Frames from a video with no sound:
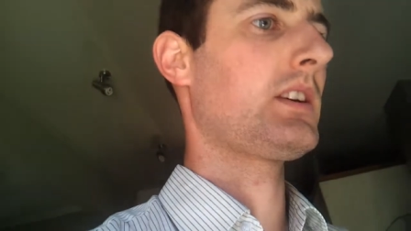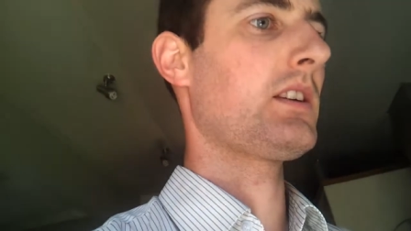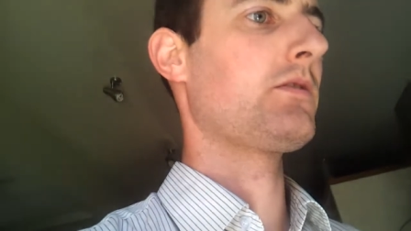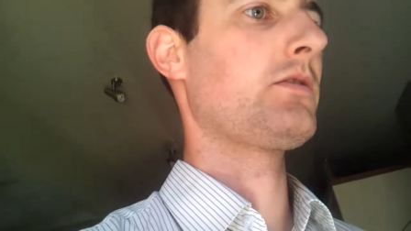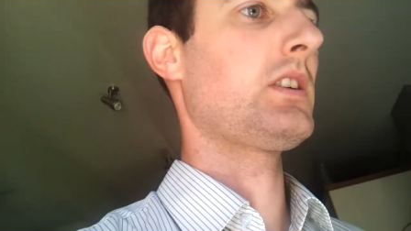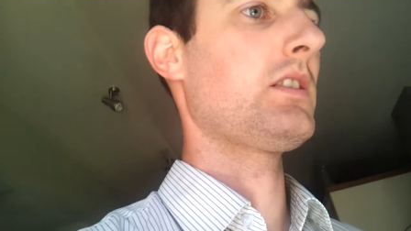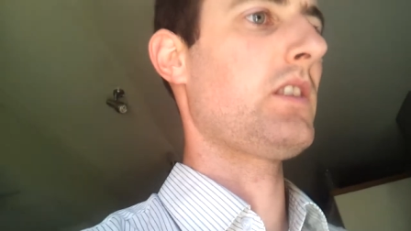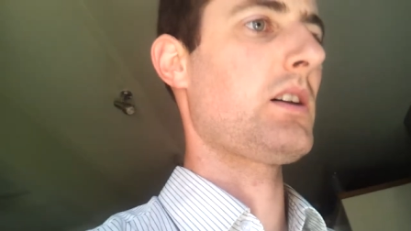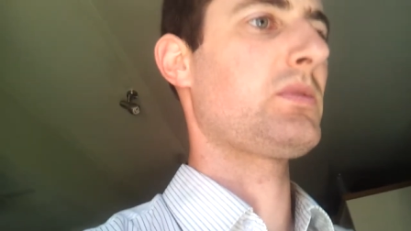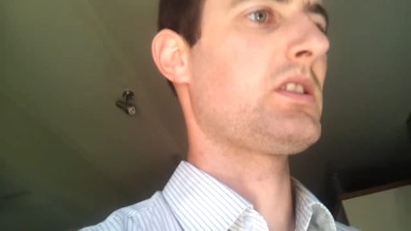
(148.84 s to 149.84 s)
give give
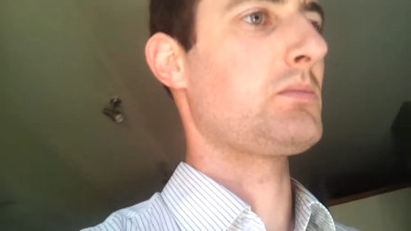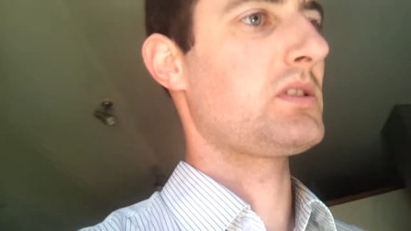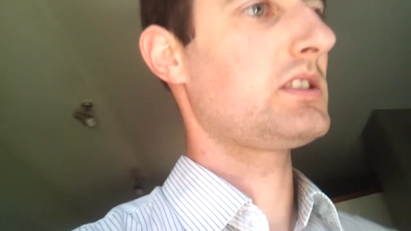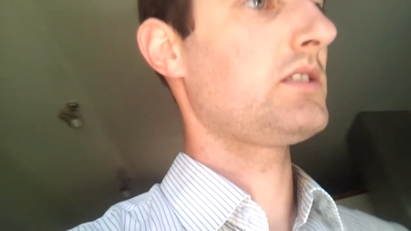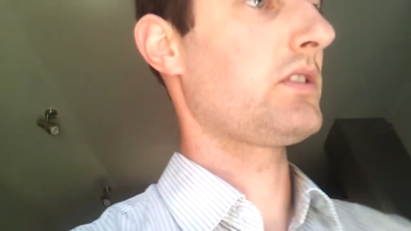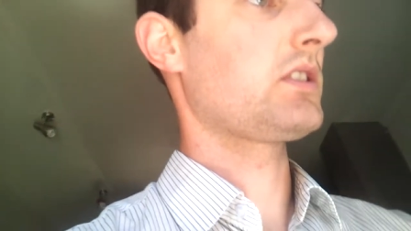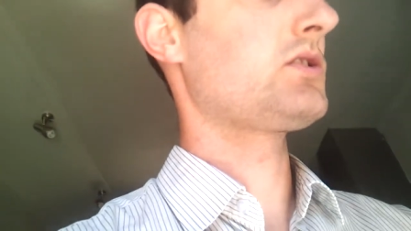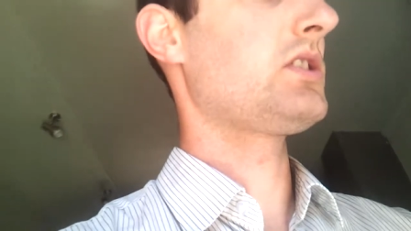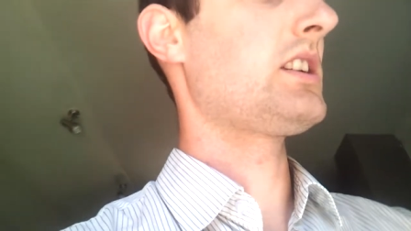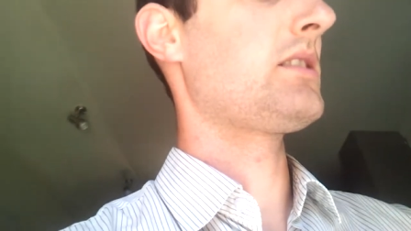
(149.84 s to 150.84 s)
up the
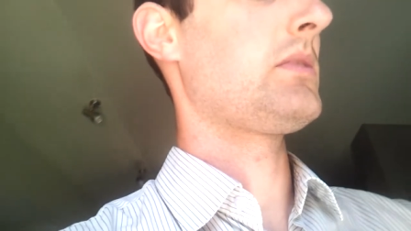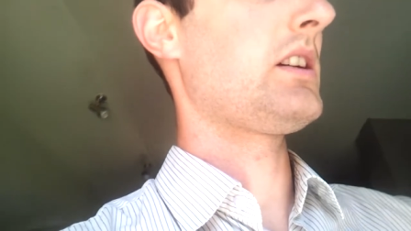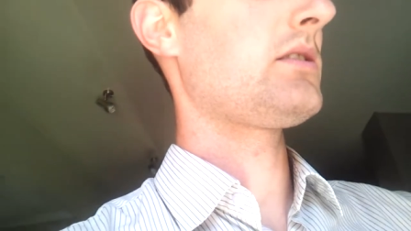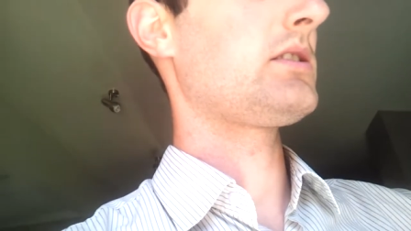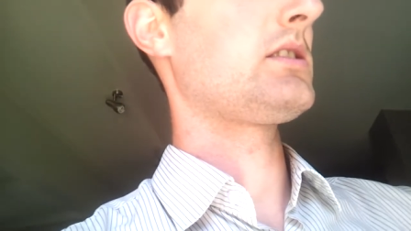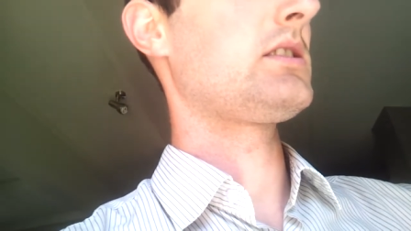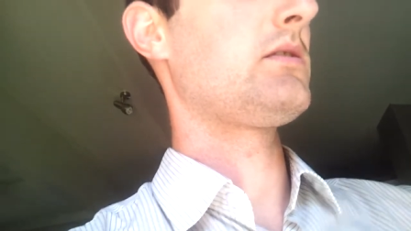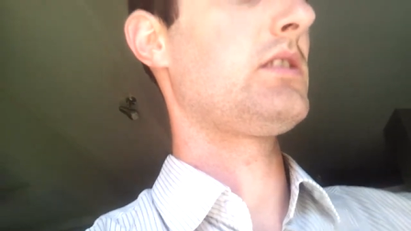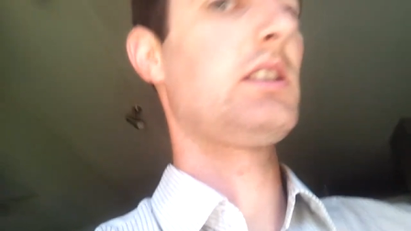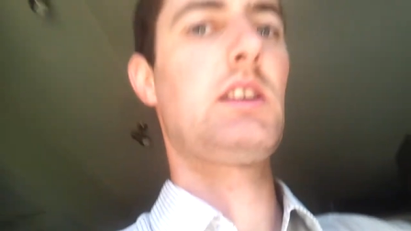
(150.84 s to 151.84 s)
Pacific Gem, Nelson
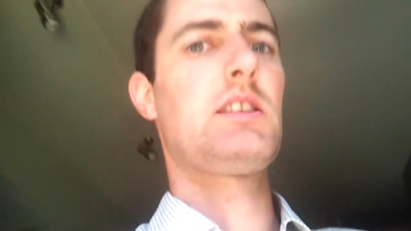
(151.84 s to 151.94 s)
Sauvin,